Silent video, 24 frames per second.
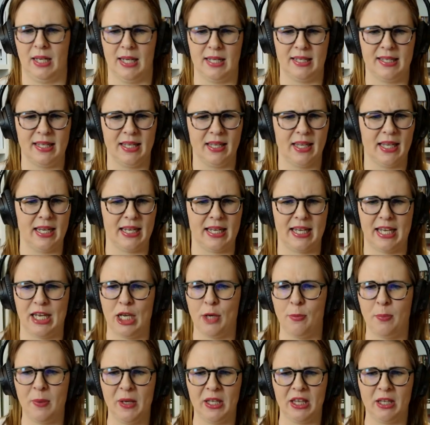Is he like
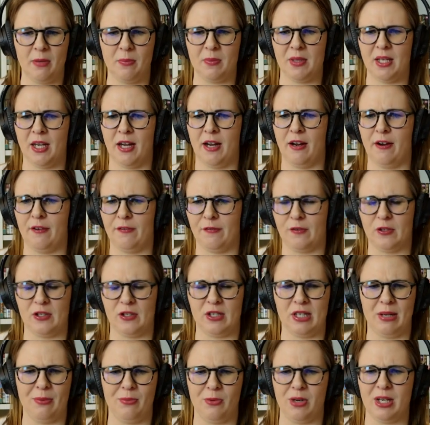keeping them there for
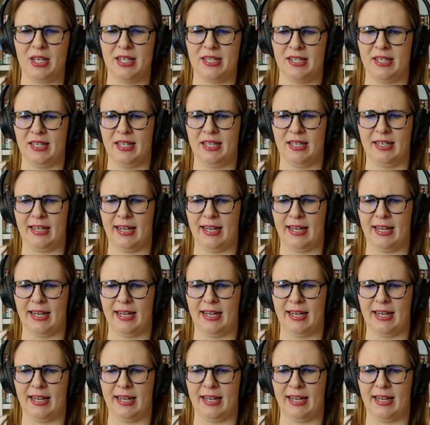some reason?